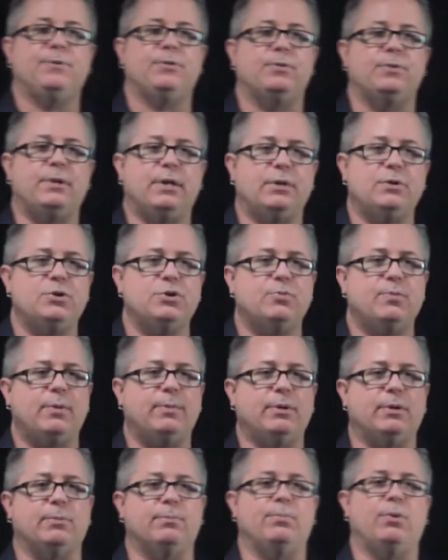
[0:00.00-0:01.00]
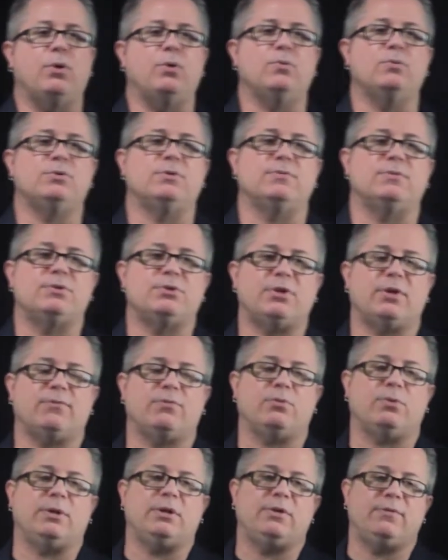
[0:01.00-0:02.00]
So intelligence may be composed of
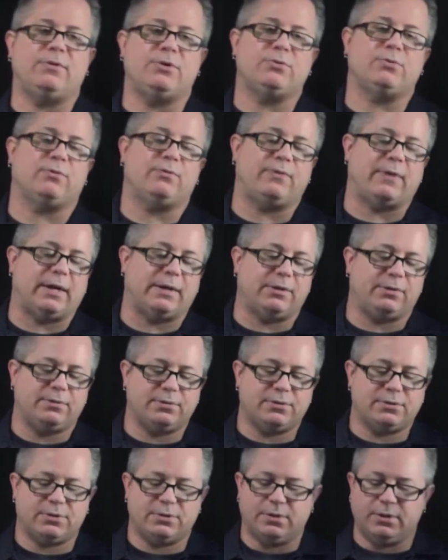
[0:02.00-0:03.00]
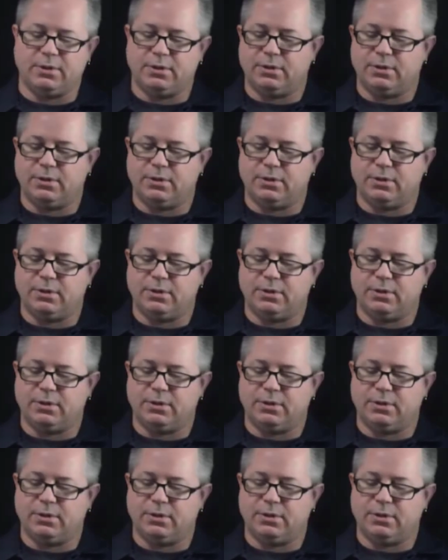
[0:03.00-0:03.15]
several individual factors,